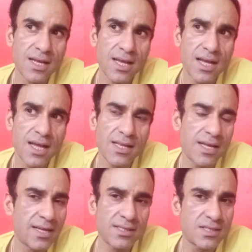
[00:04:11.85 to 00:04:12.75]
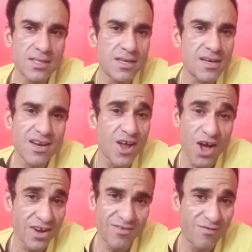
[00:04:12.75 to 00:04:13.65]
And it's
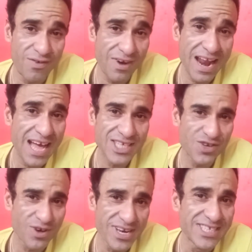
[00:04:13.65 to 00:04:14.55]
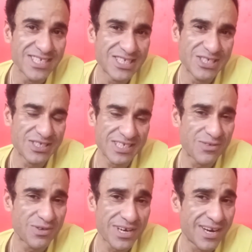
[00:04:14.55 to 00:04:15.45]
not flattering, to say the
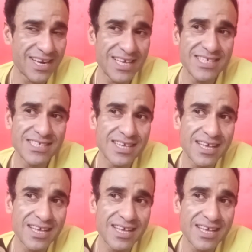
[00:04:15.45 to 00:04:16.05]
very least.